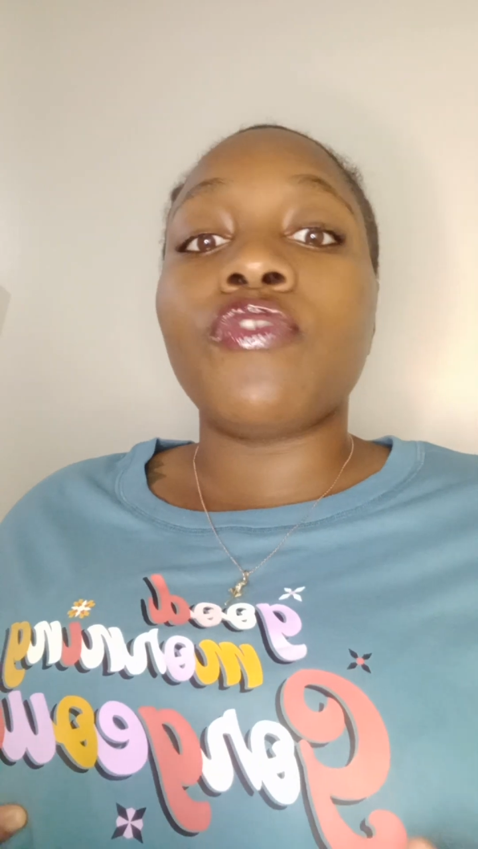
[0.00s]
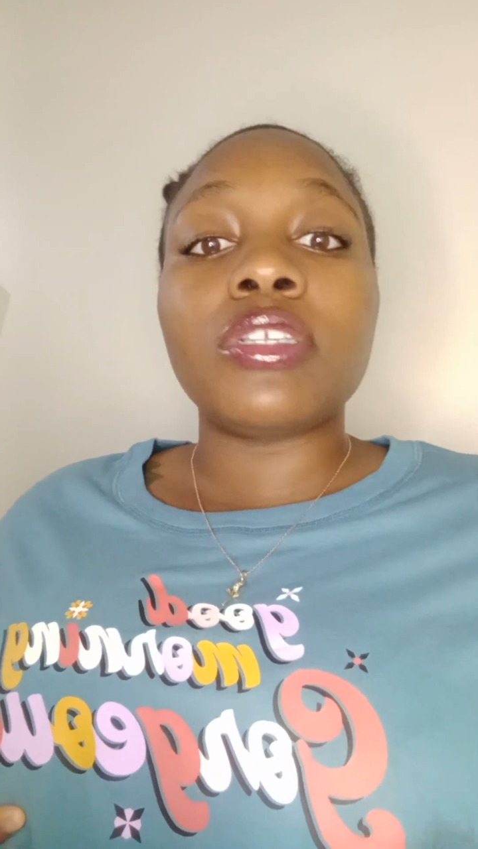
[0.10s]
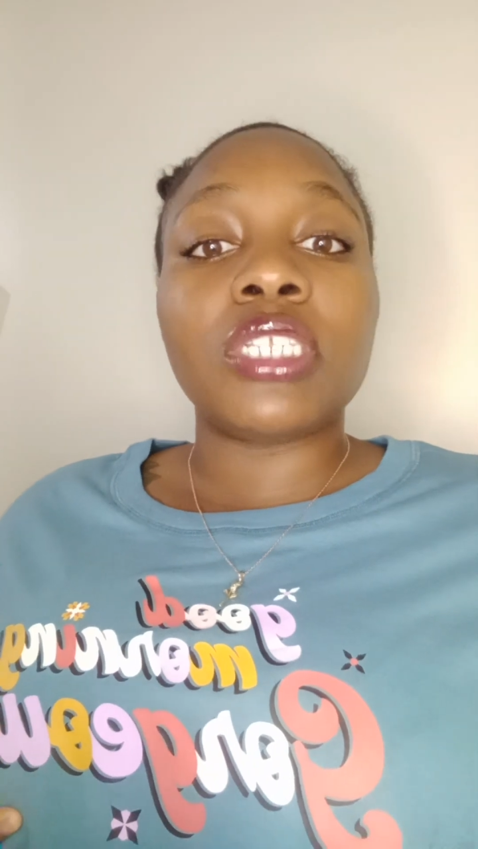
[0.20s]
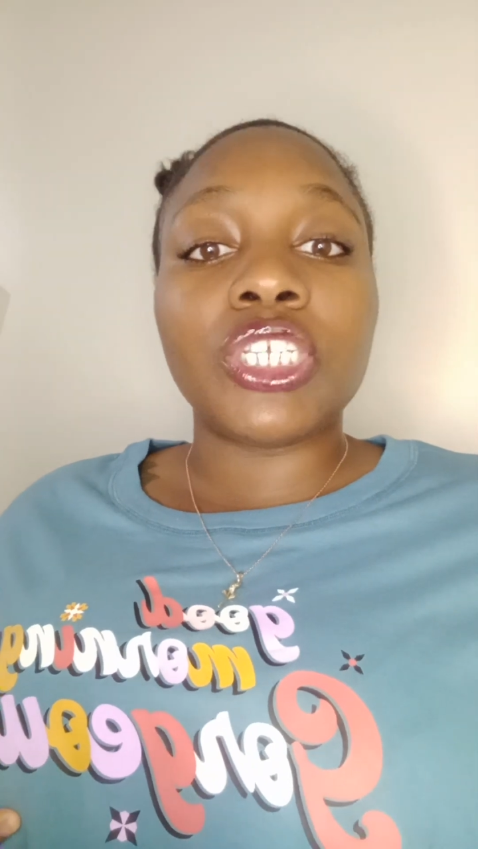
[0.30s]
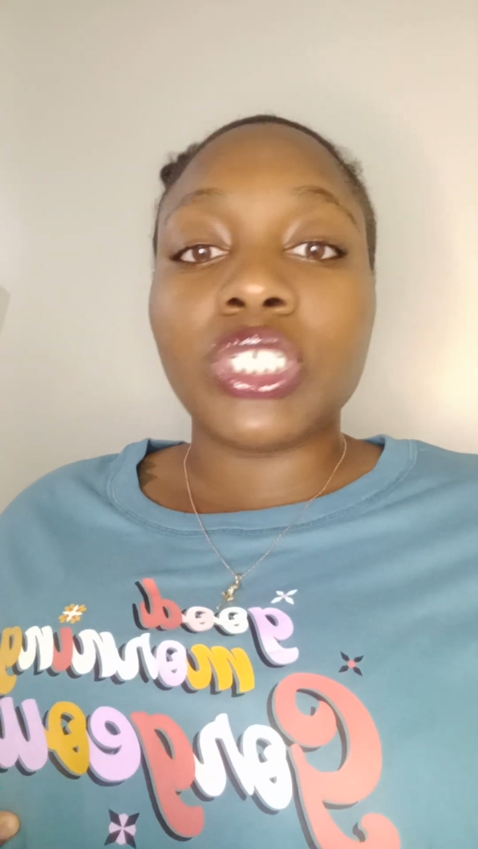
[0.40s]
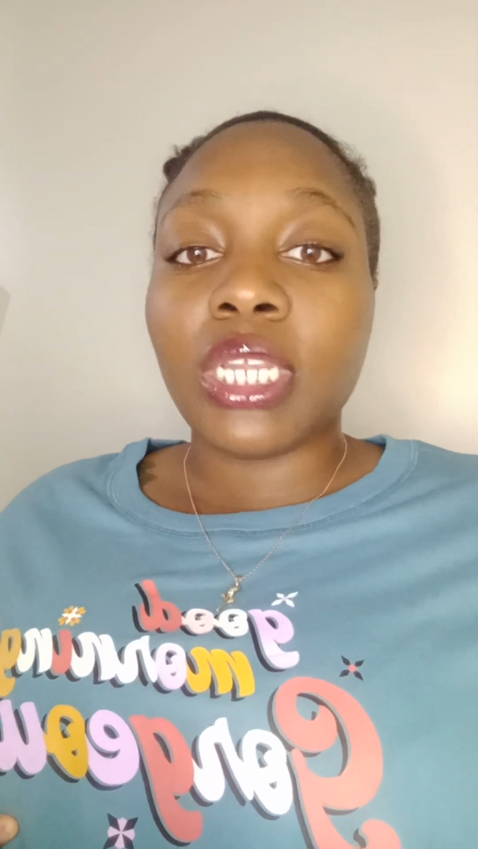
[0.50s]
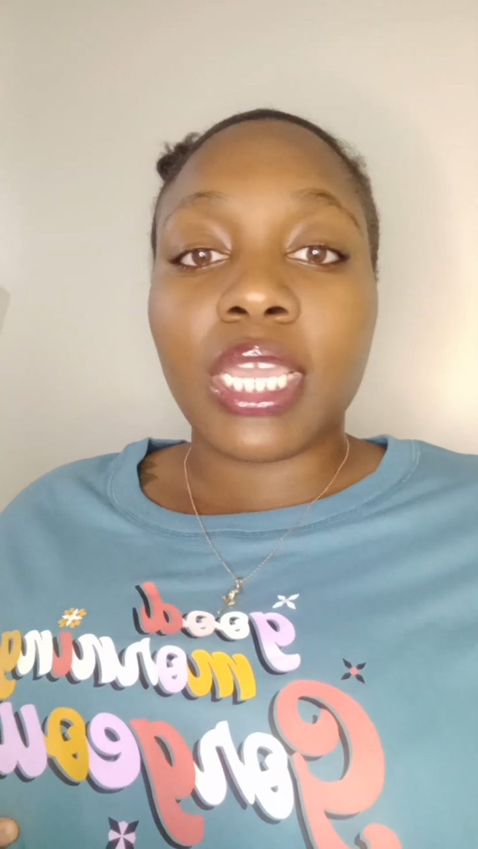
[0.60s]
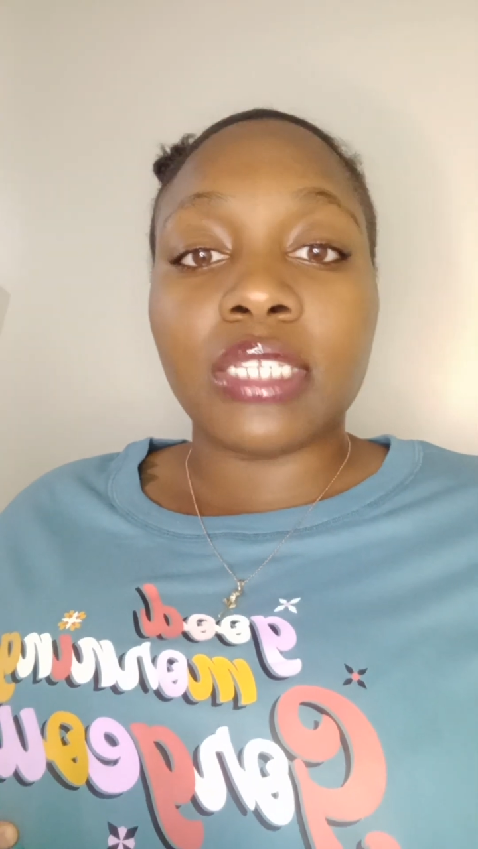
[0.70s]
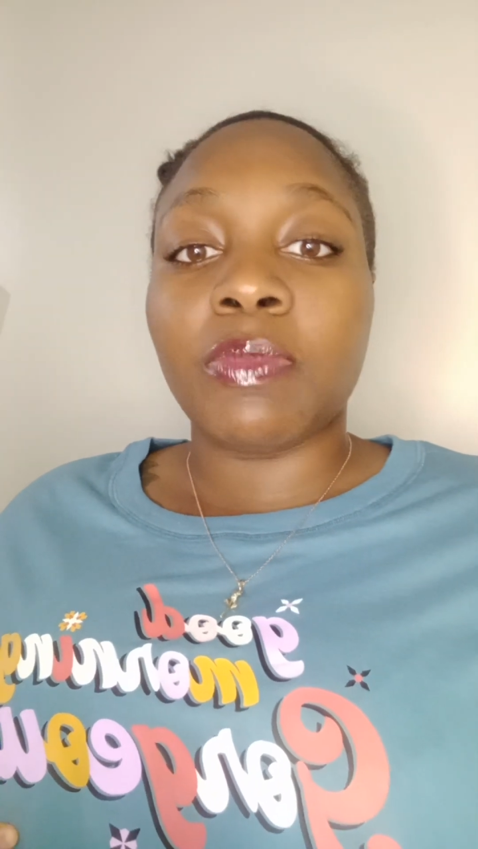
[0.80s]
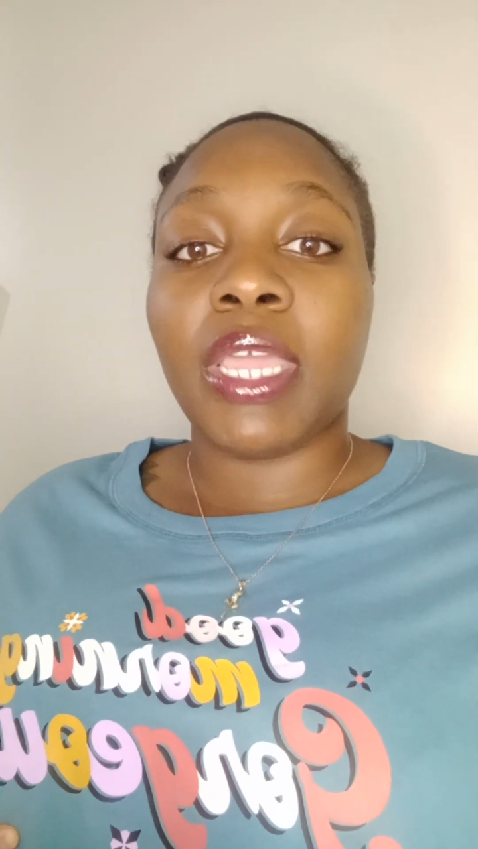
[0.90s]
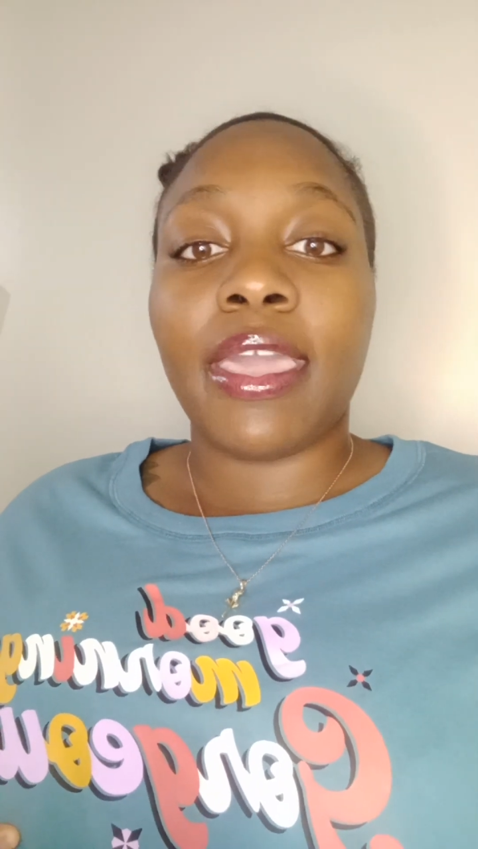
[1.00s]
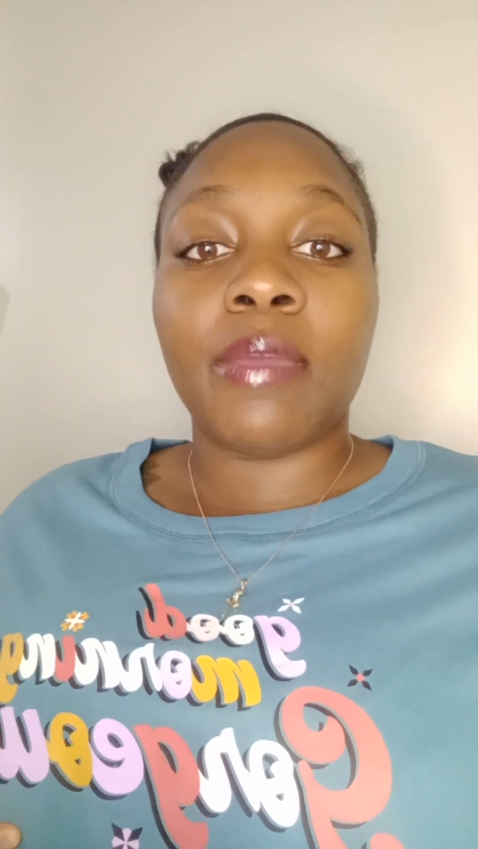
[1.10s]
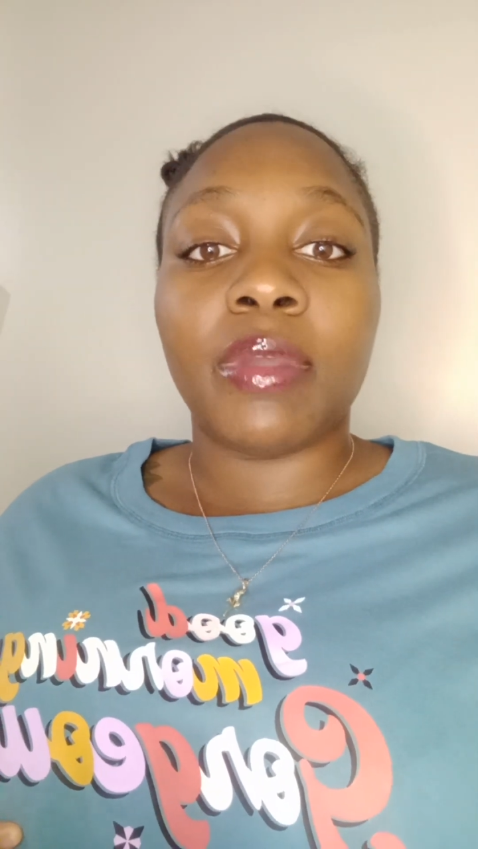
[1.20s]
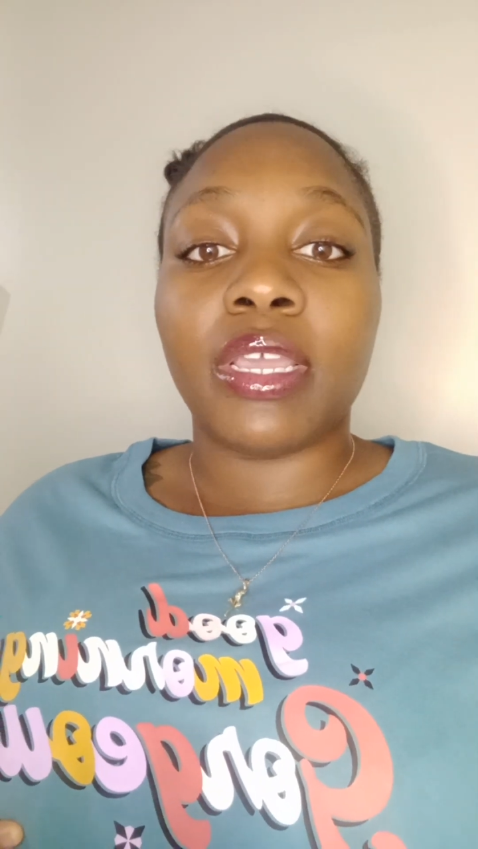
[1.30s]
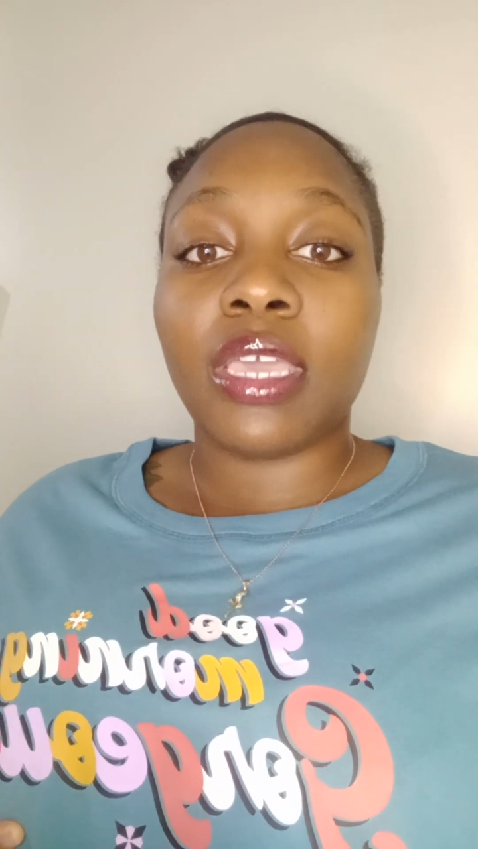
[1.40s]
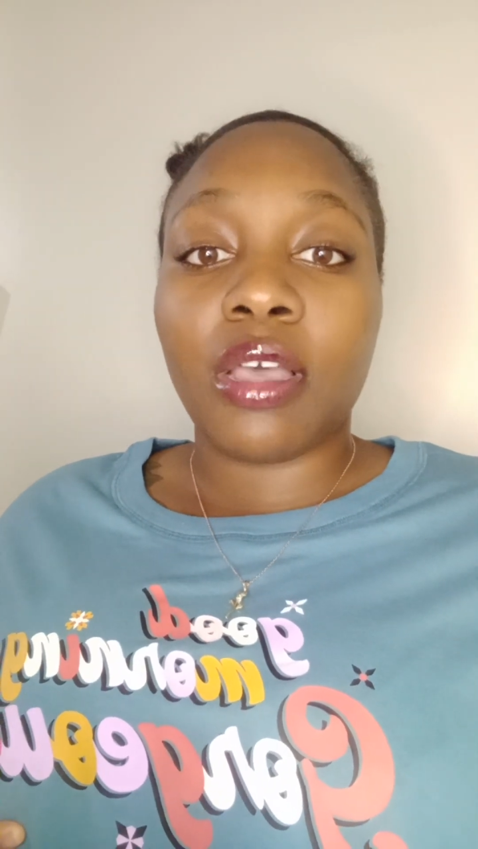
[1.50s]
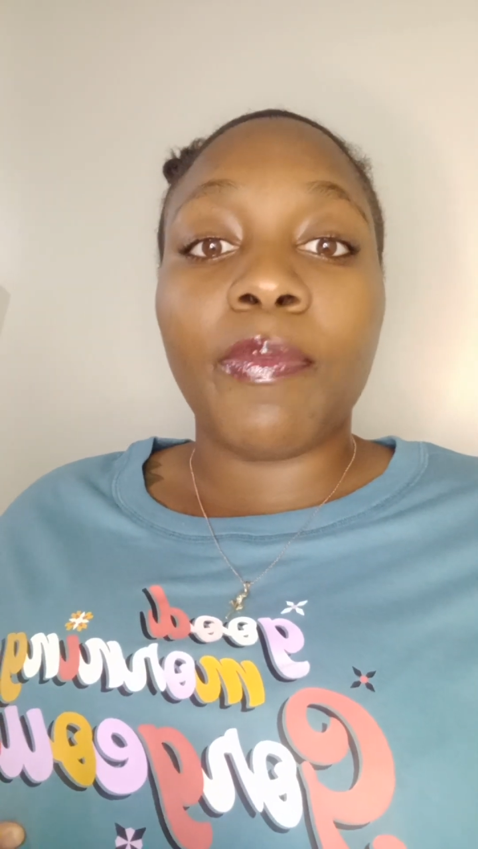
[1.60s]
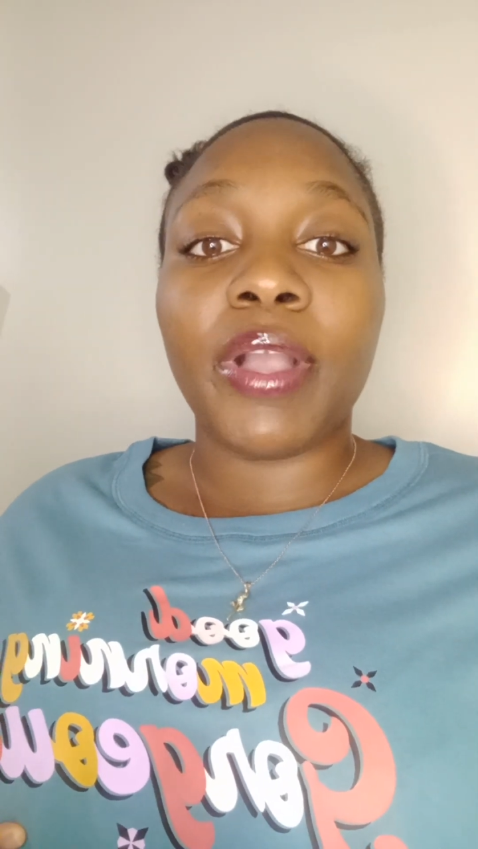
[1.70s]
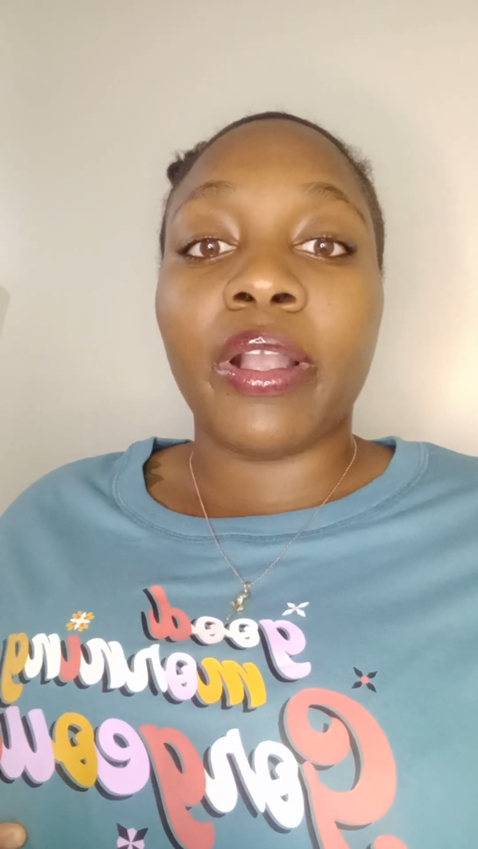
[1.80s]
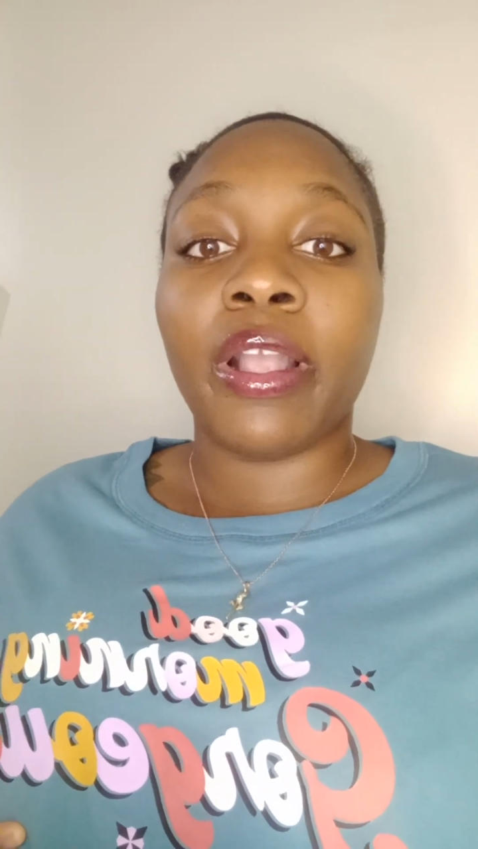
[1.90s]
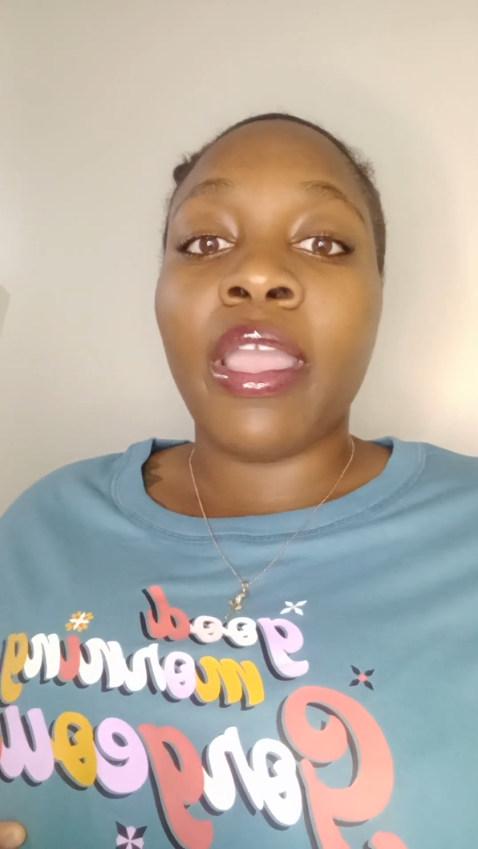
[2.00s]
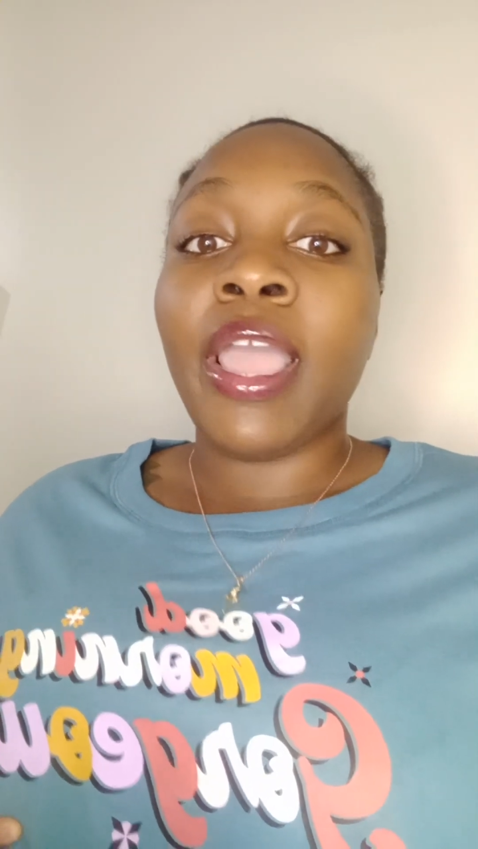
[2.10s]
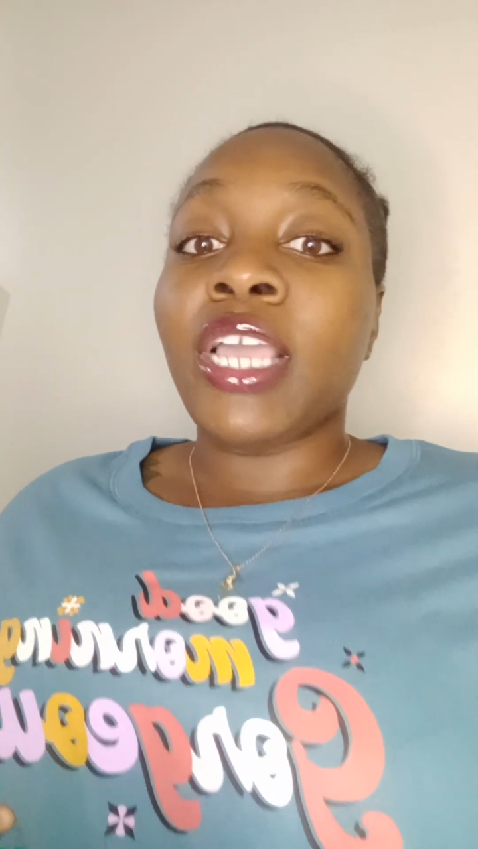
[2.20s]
physician has been able to help her.